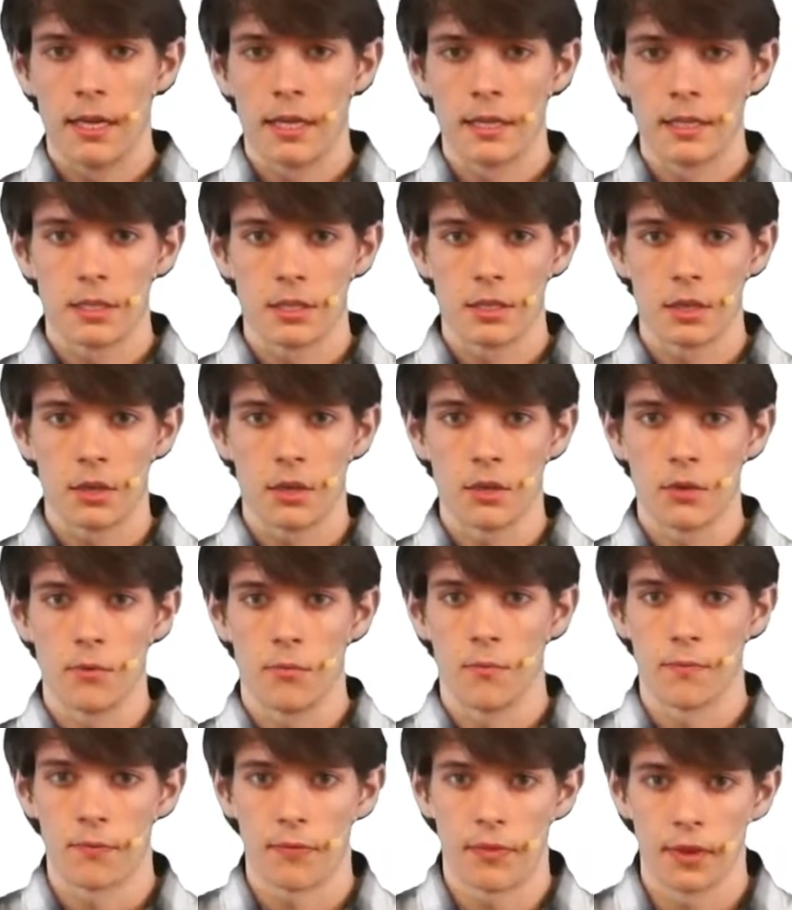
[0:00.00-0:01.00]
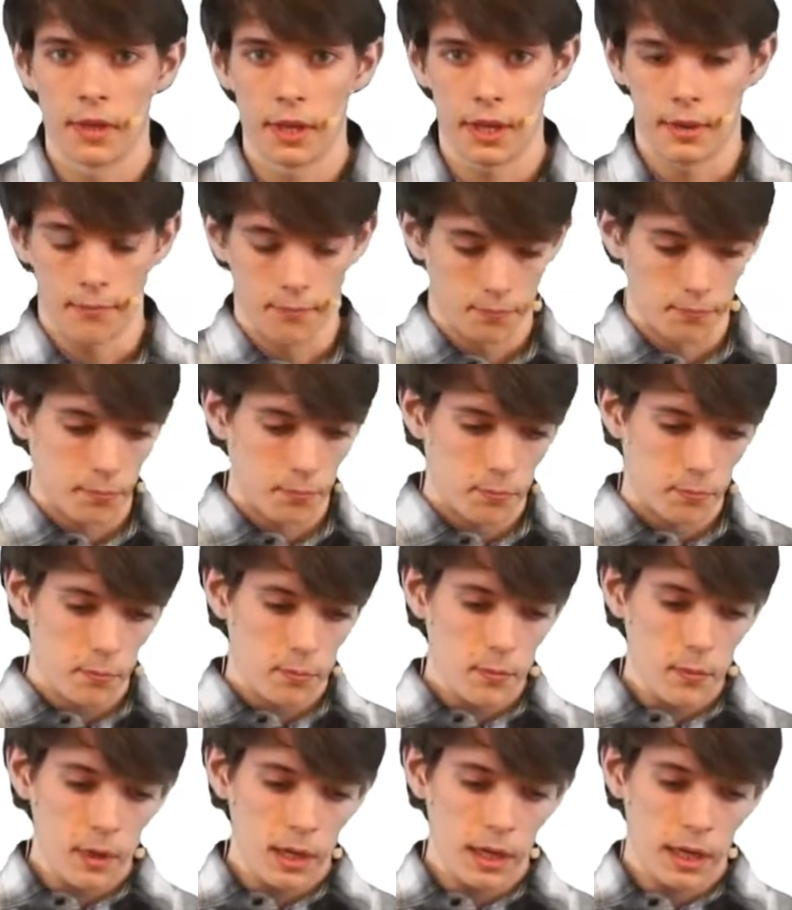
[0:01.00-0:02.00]
So yeah,
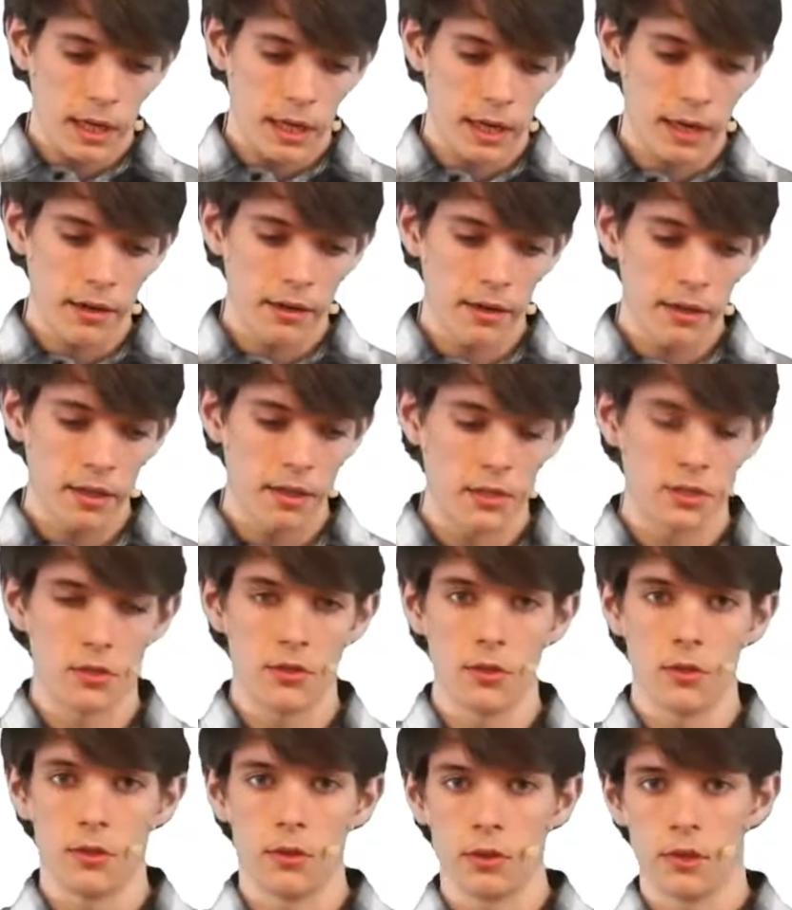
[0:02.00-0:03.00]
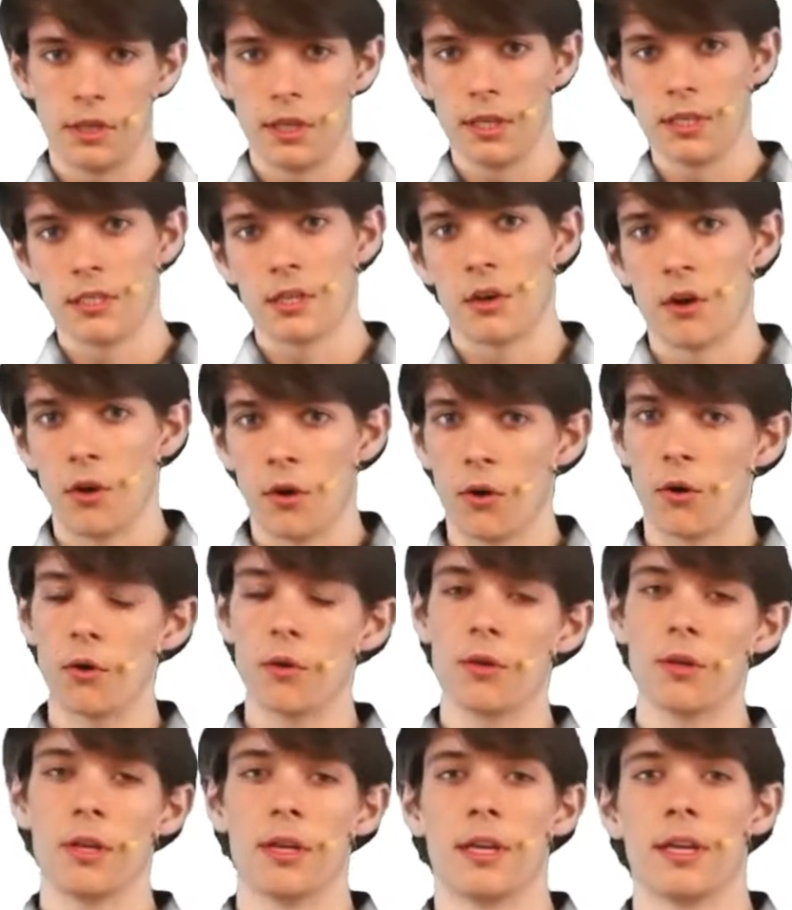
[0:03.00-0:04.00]
getting into this
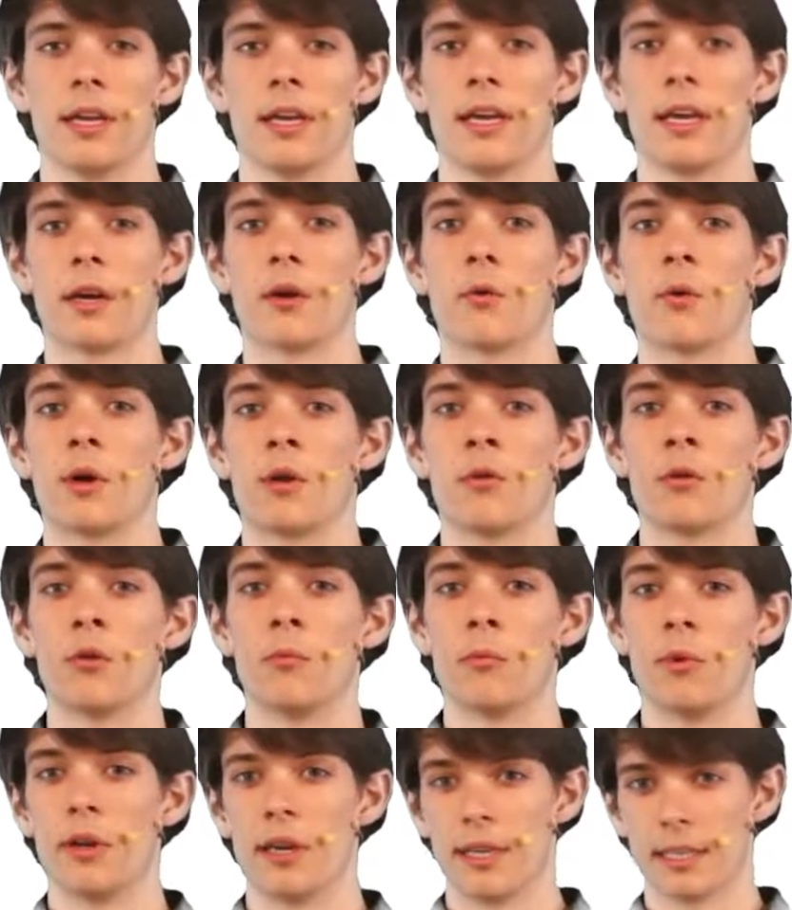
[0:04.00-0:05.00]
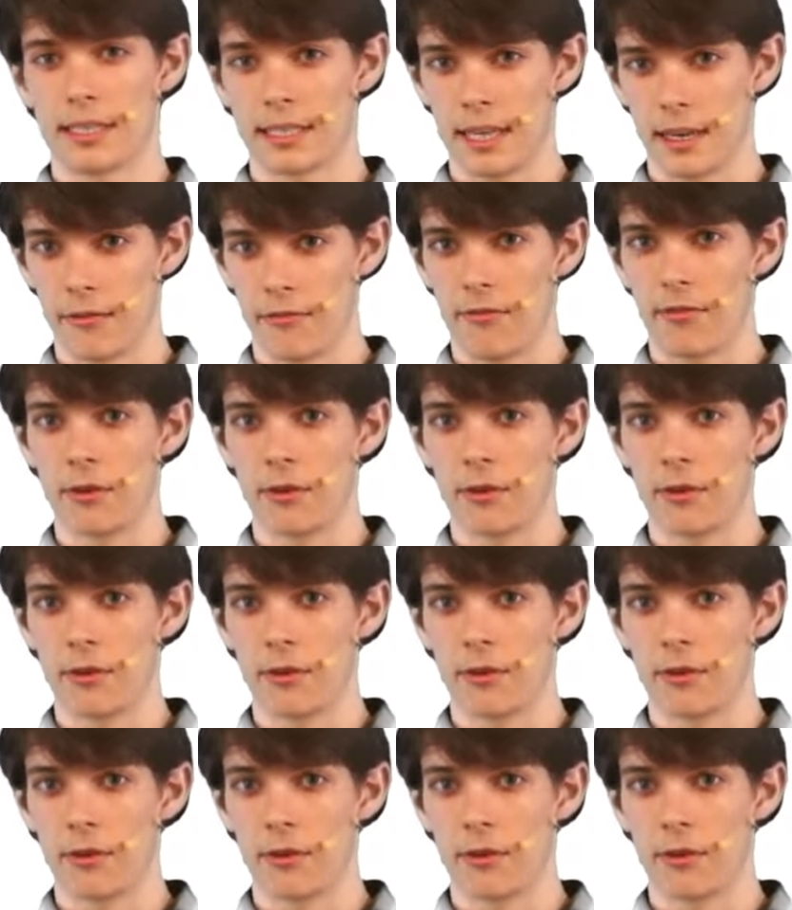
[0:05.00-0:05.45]
whole quantum computing stuff.